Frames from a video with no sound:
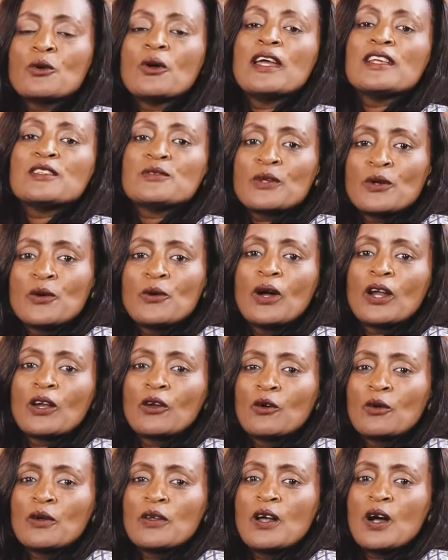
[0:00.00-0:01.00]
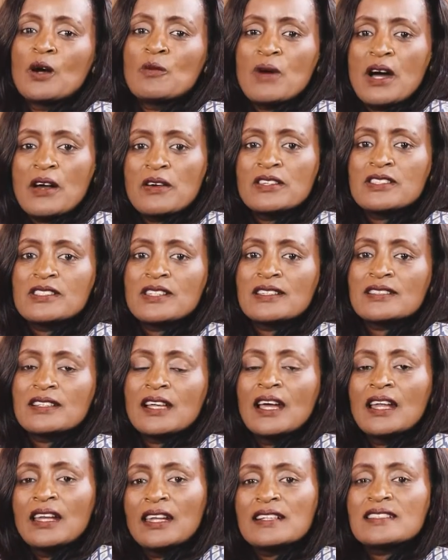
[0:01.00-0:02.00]
So as we go along in our marriages,
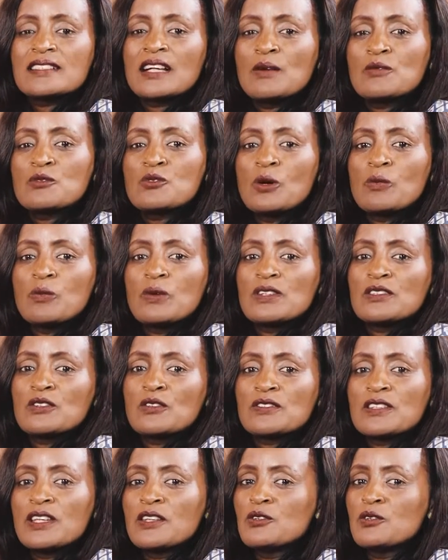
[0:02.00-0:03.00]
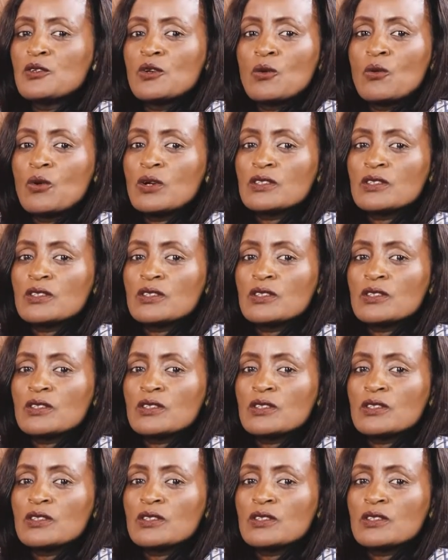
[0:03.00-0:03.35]
let's come to a place of saying, you know